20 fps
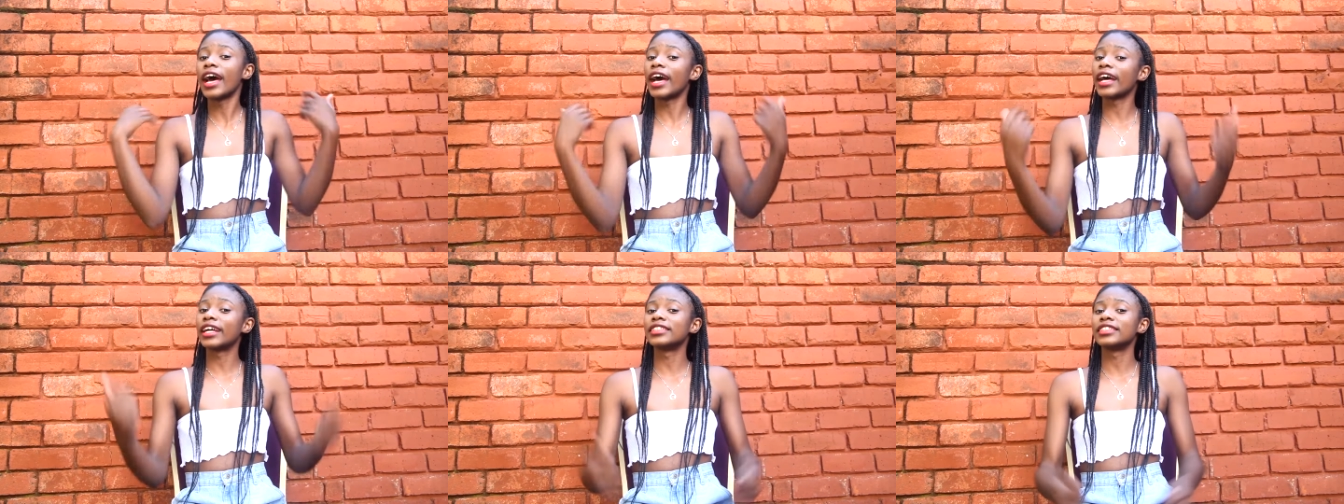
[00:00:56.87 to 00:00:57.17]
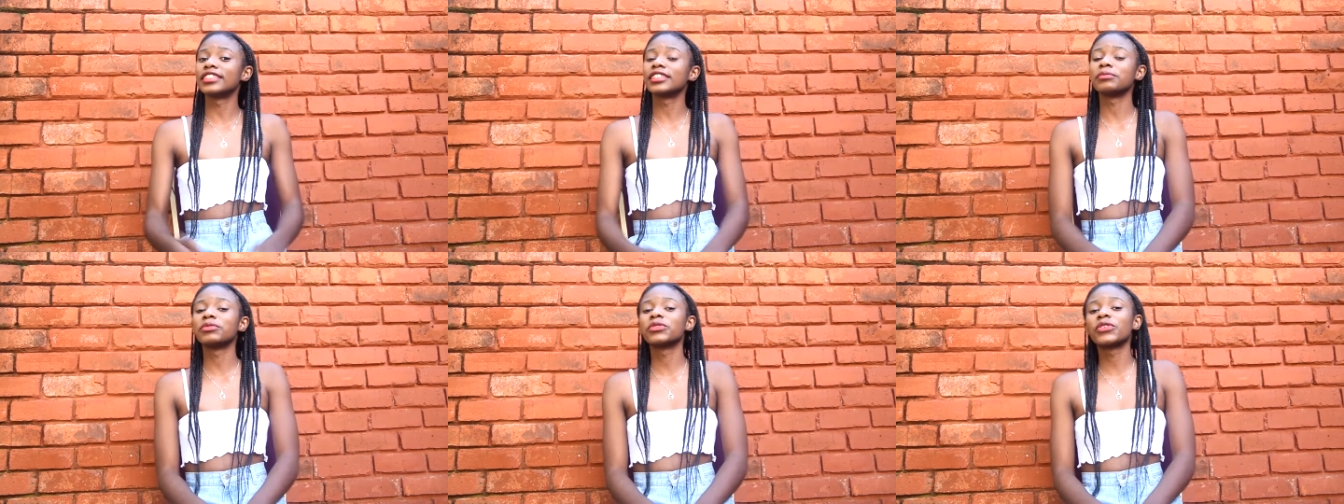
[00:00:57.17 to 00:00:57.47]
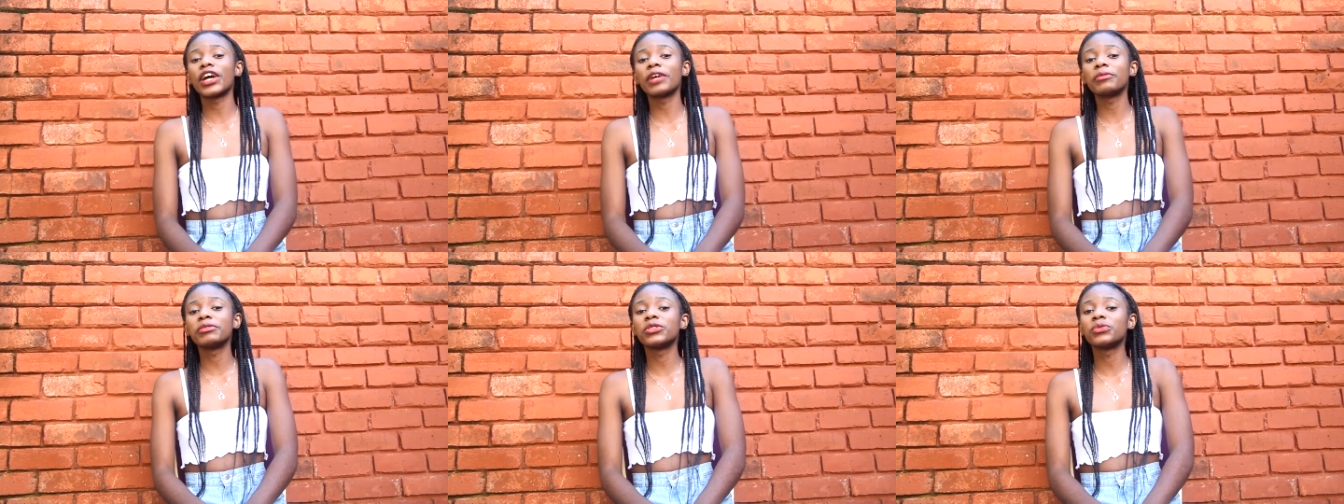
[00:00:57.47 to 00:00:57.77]
and
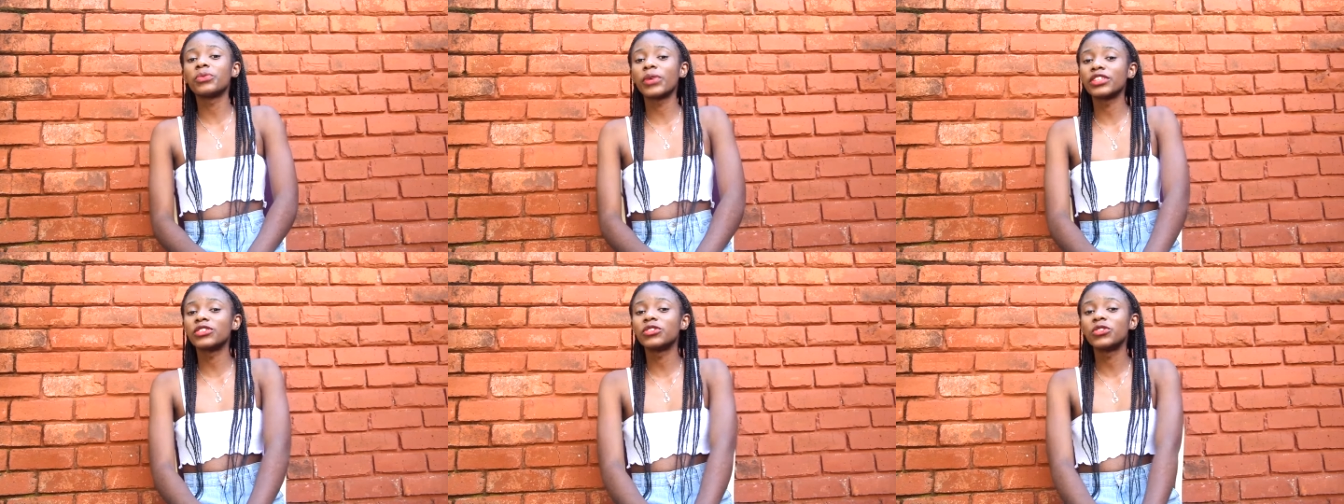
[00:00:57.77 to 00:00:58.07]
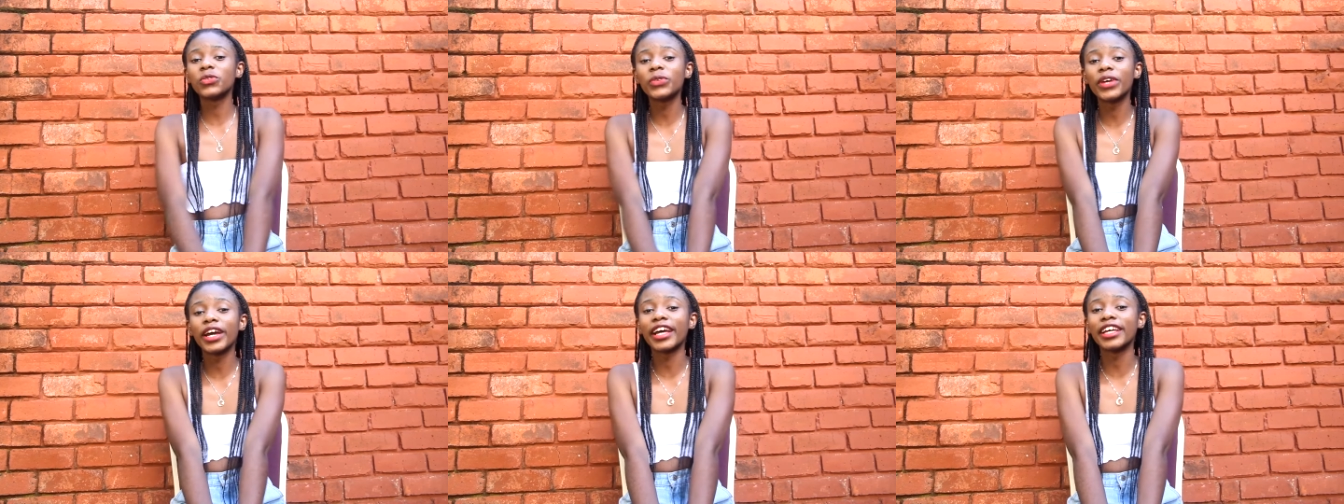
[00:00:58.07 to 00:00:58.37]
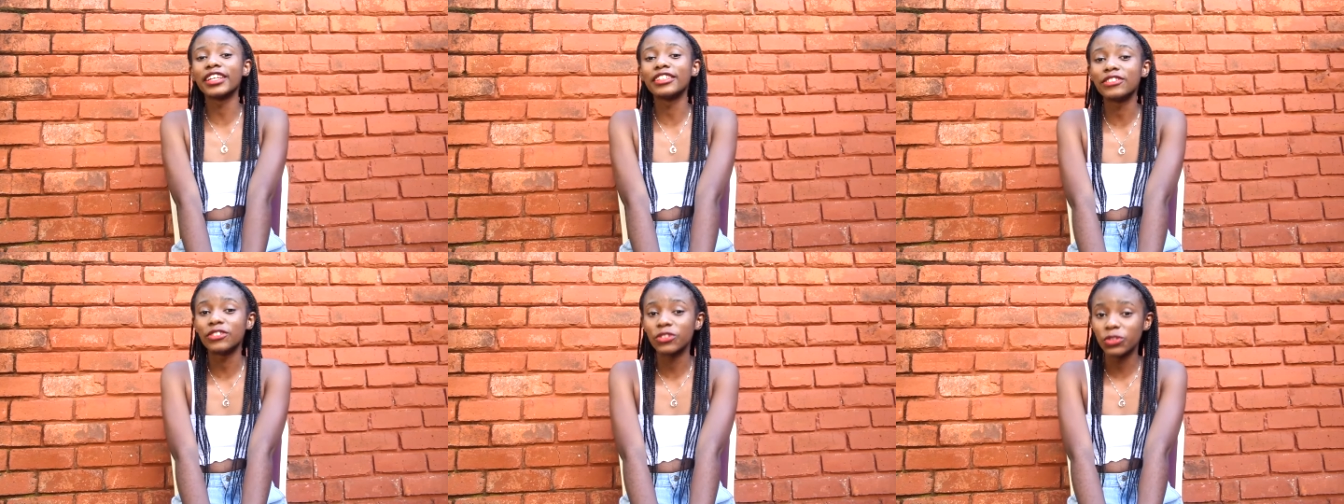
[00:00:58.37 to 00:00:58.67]
subscribe is what you
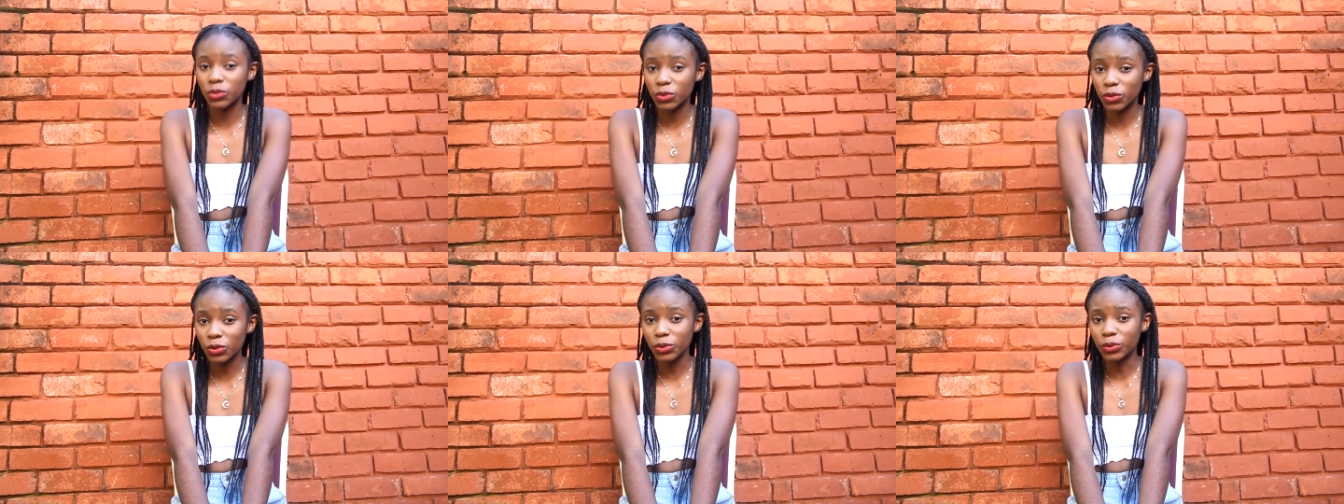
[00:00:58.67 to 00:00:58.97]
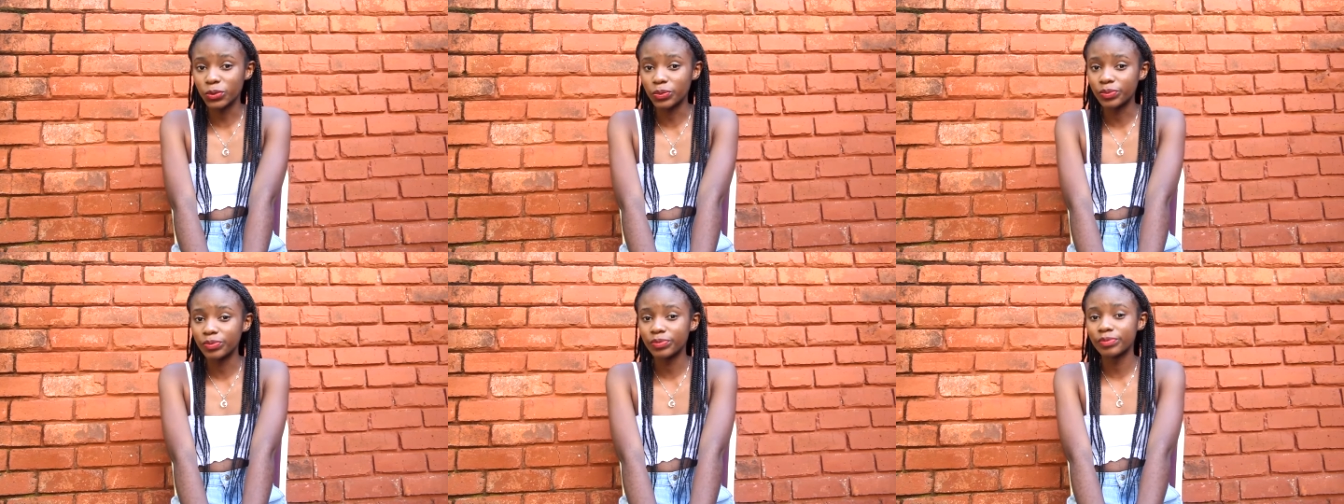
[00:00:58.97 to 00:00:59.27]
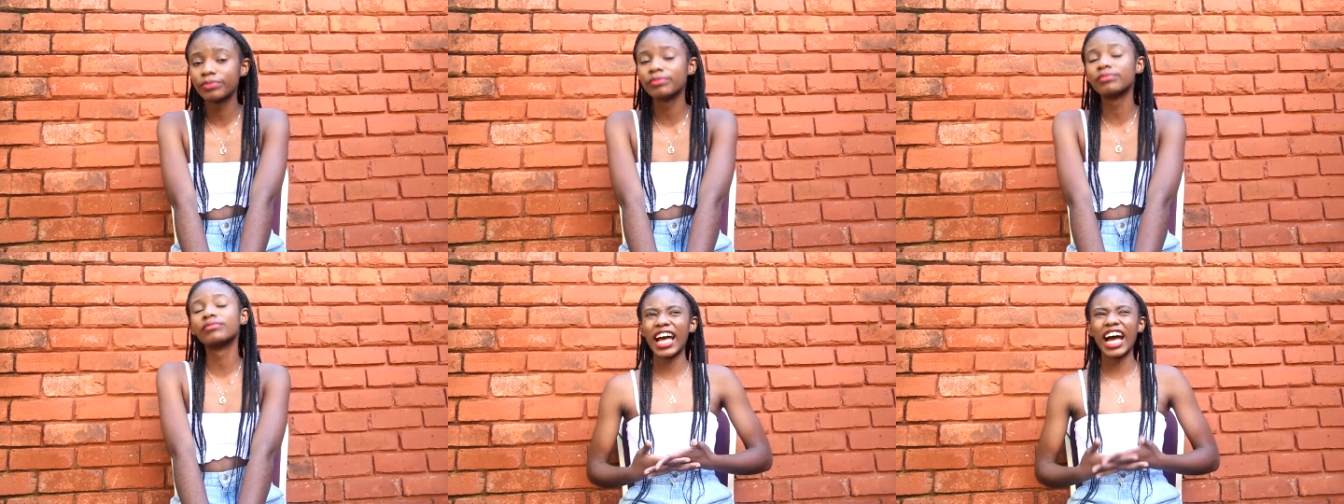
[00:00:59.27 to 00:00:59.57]
guys should do
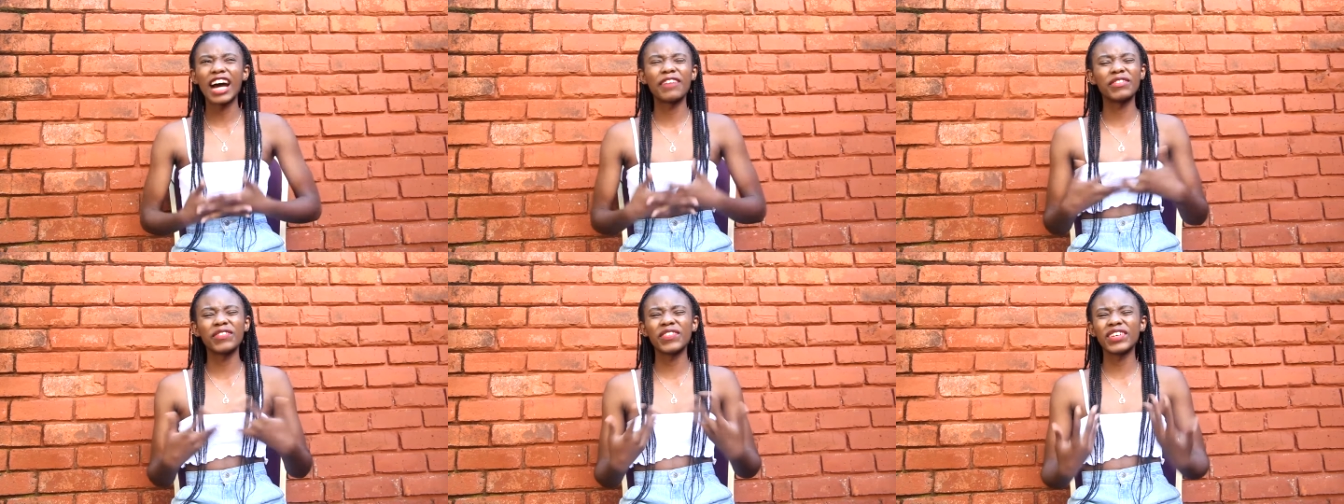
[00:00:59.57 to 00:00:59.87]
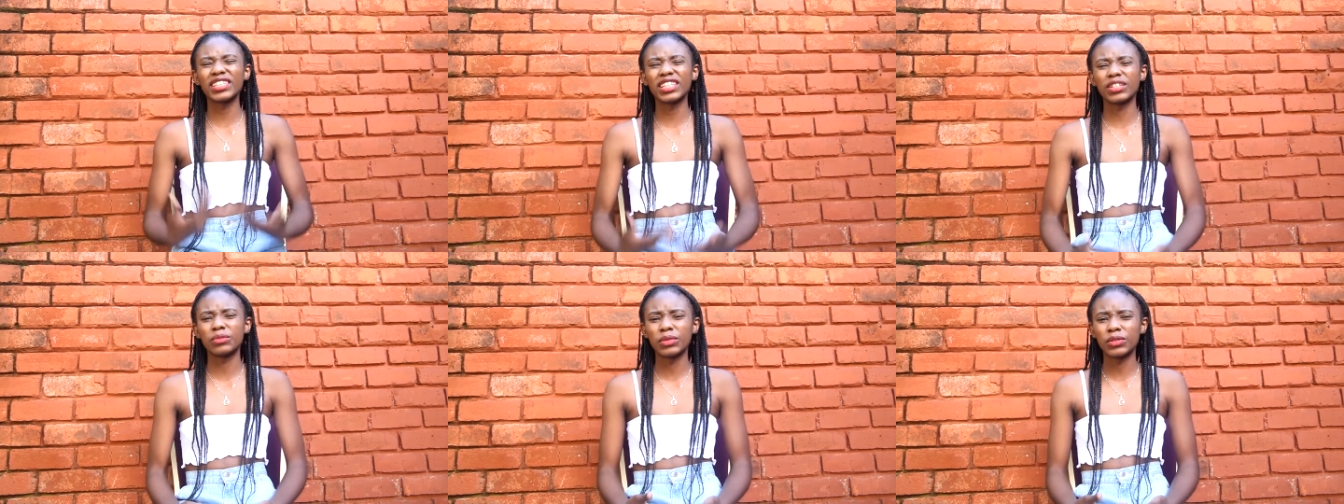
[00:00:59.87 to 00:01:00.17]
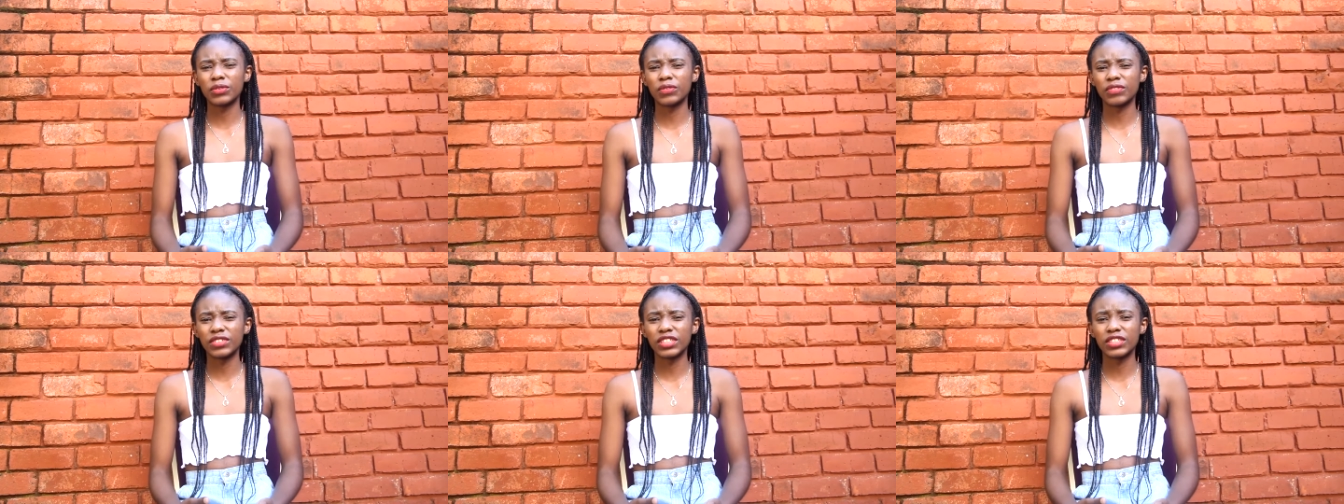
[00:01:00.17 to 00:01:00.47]
i've never done
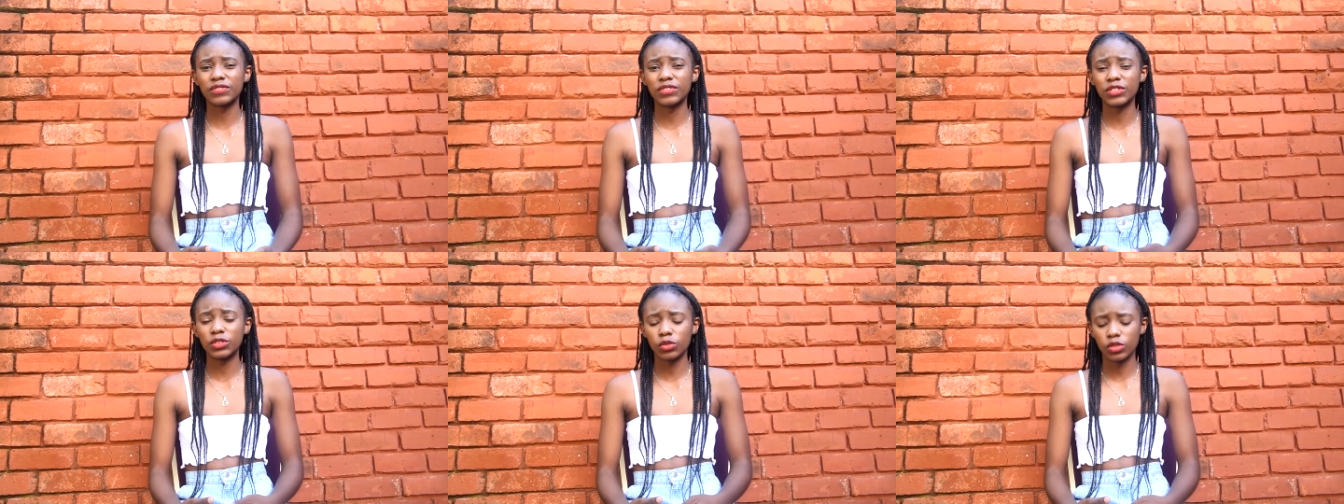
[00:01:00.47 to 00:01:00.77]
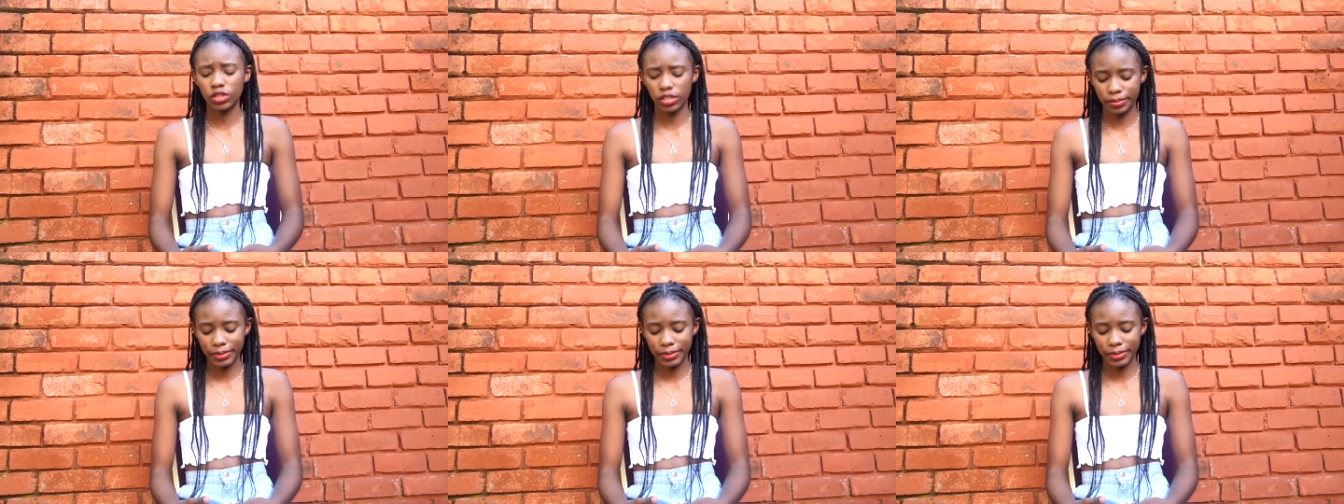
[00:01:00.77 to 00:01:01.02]
one of these videos